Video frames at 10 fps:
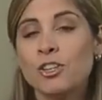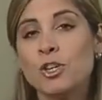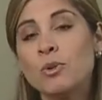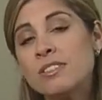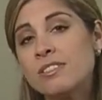
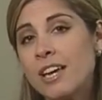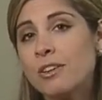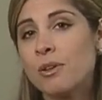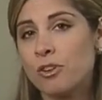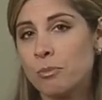You can
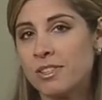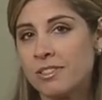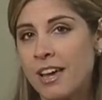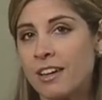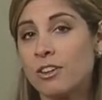set your
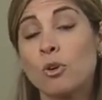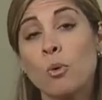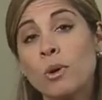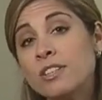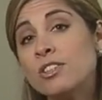thermostat
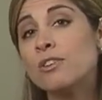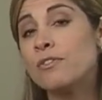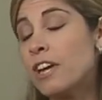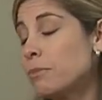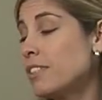according to your
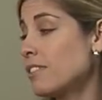family's